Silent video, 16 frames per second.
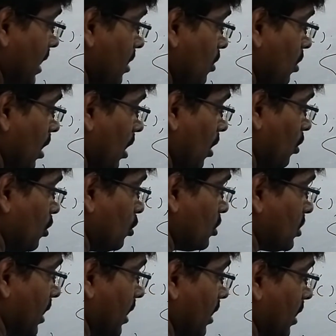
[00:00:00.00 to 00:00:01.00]
you have to
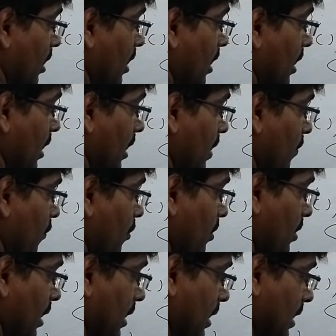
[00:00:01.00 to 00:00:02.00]
check if,
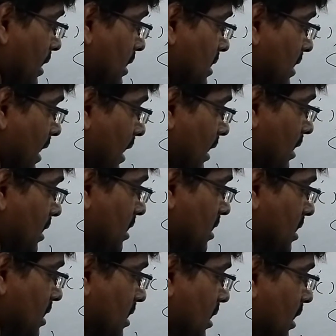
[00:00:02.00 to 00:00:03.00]
that is
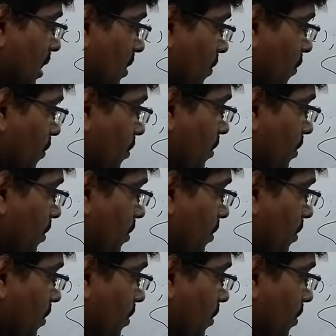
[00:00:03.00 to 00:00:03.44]
else if,